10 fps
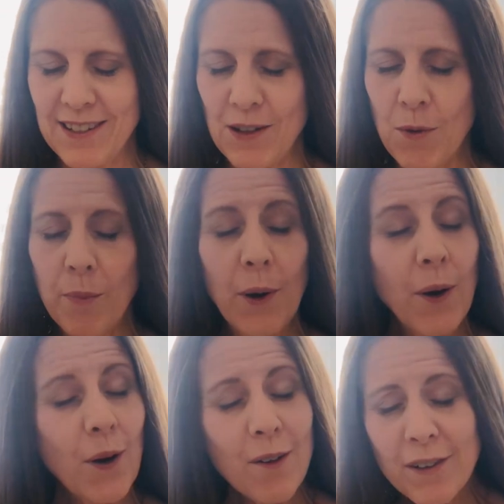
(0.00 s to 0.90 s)
So
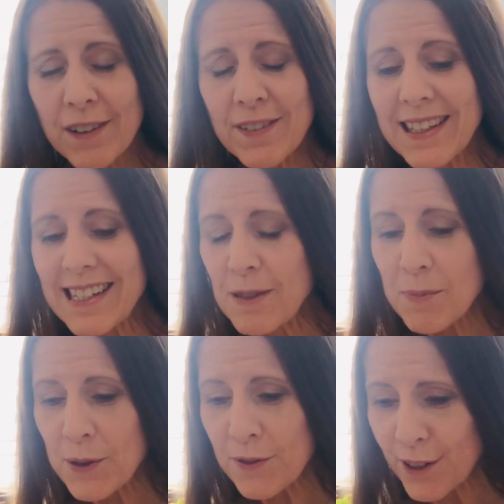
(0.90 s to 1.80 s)
perfect for this
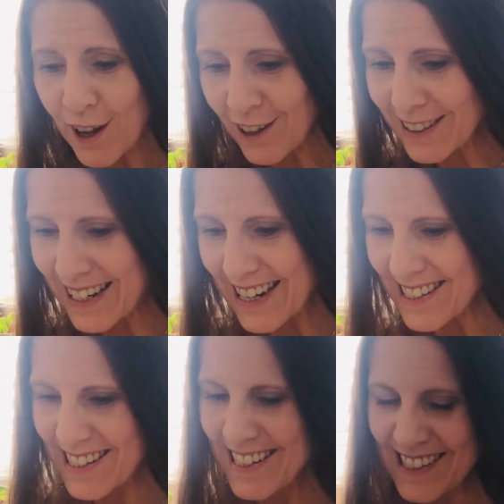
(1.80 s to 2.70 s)
beautiful holiday
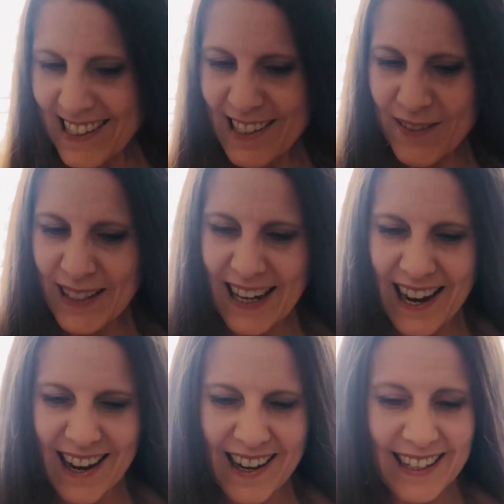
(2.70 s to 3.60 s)
season that we
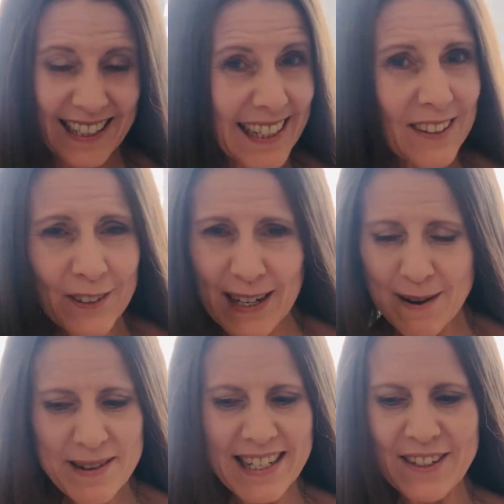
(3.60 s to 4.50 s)
are in or
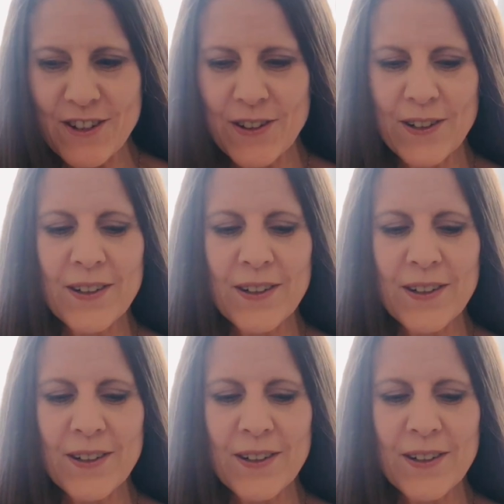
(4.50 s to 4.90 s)
coming into.